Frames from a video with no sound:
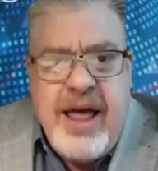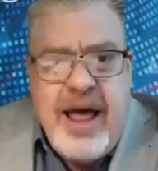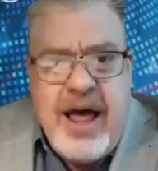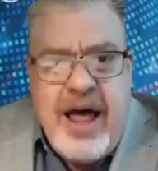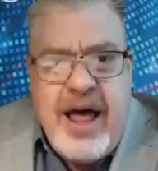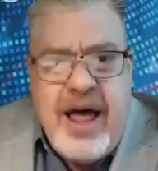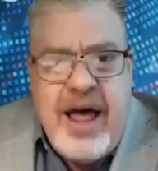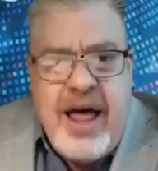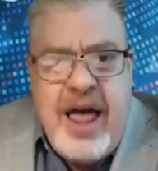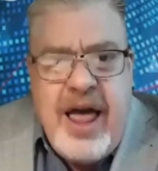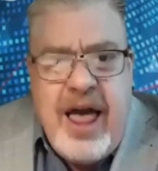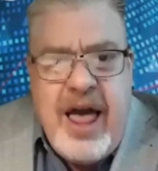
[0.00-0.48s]

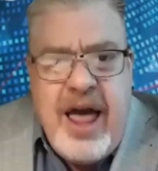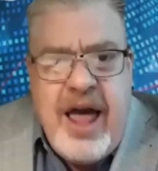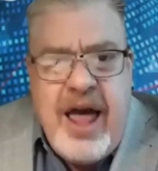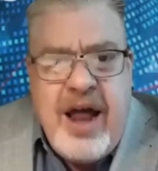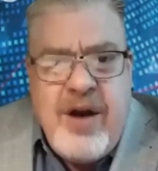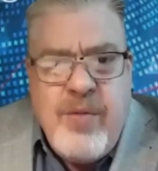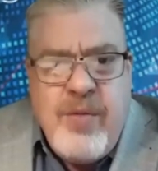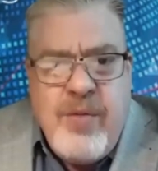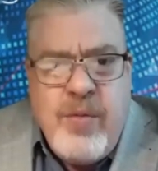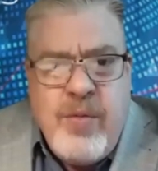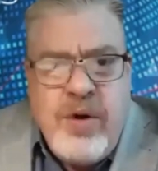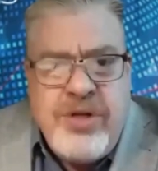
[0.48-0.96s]

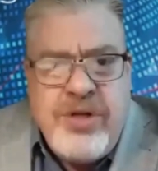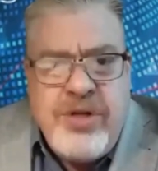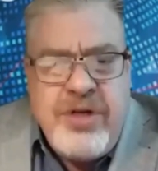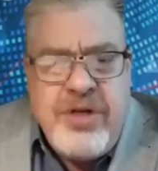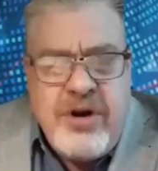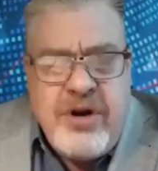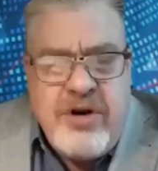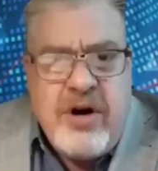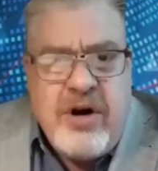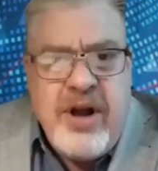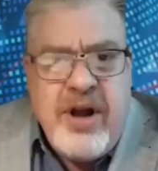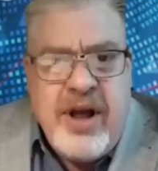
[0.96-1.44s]
And with
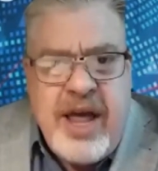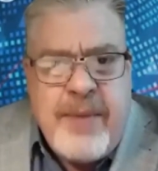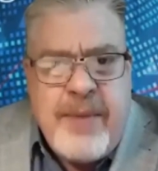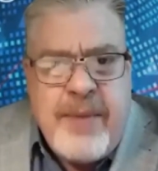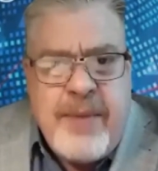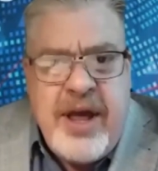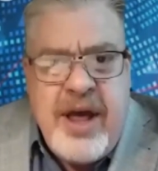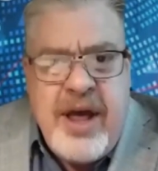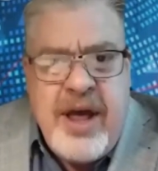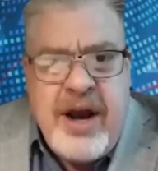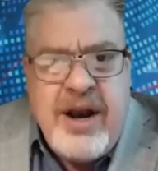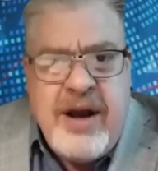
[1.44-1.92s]
the dollar
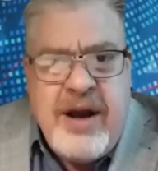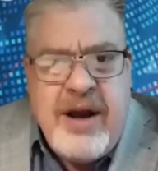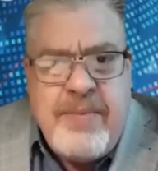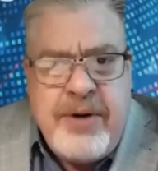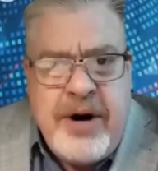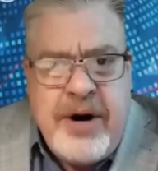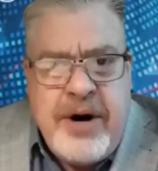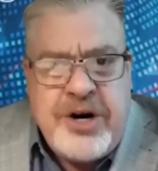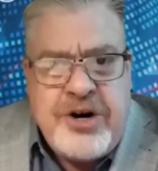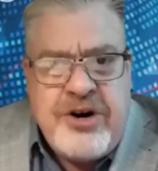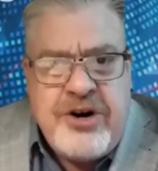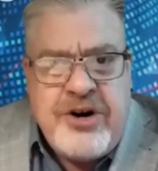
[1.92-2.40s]
coming under
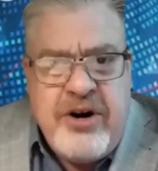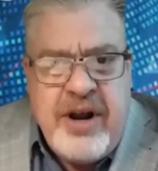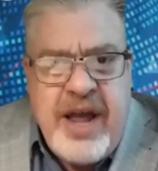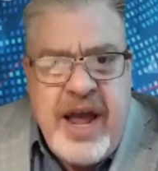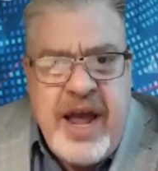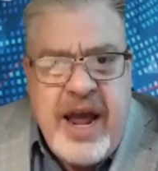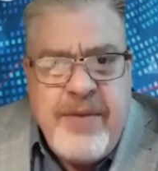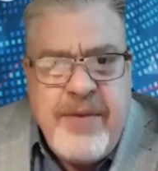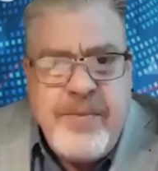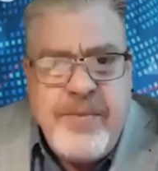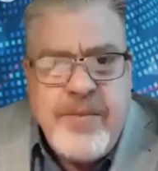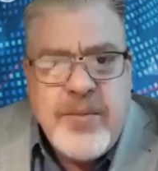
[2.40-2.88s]
pressure
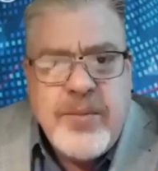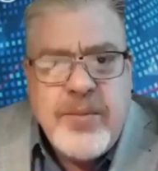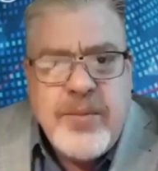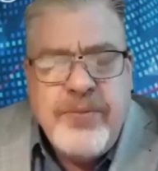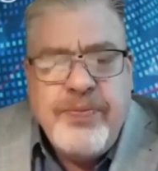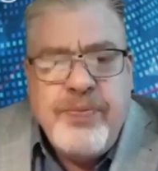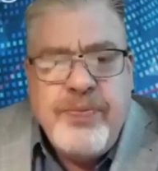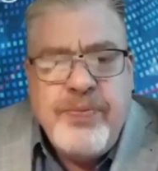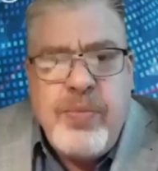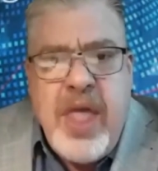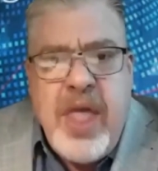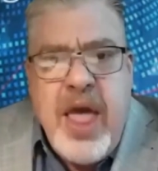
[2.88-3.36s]
again,
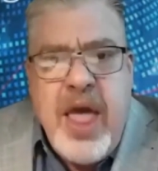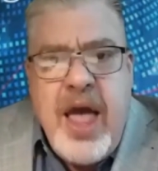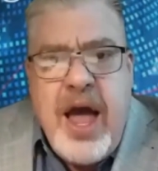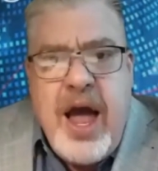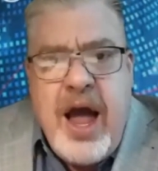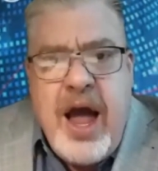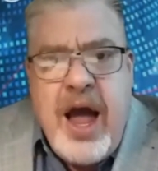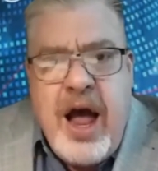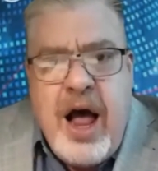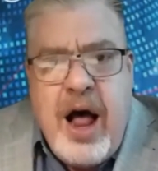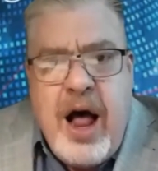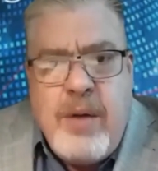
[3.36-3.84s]

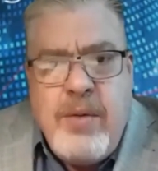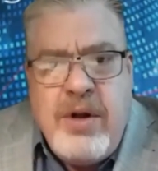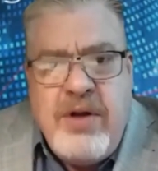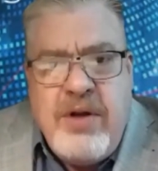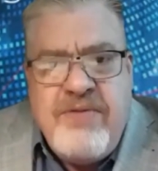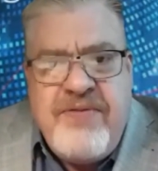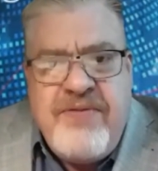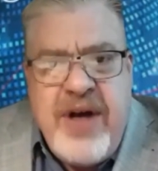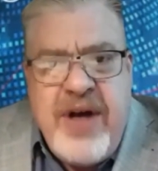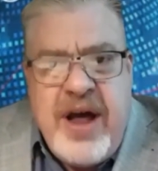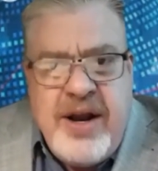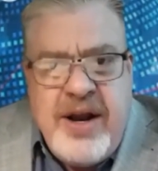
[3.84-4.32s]
how
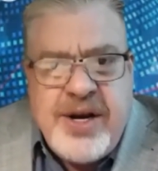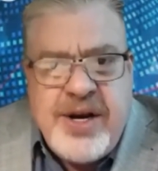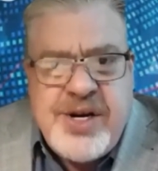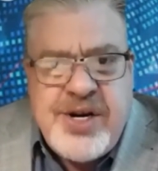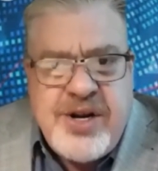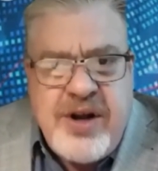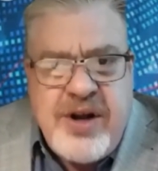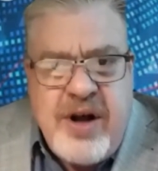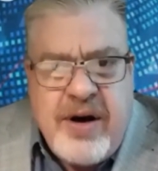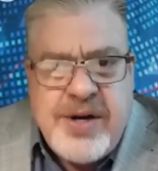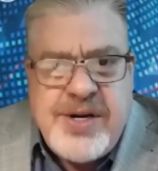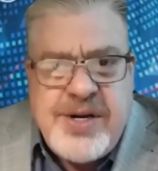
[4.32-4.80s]
will value
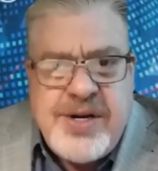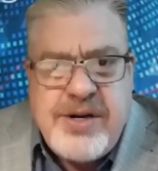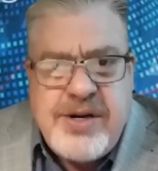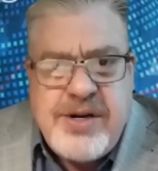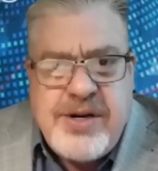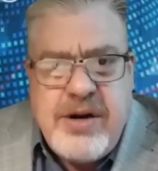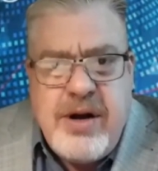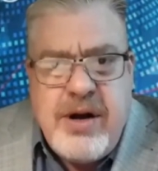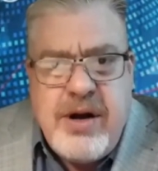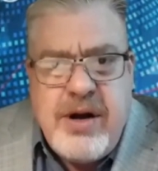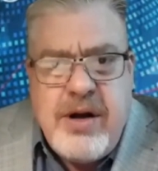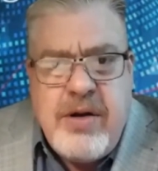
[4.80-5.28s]

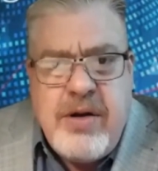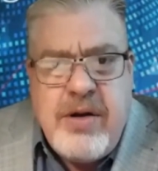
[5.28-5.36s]
stocks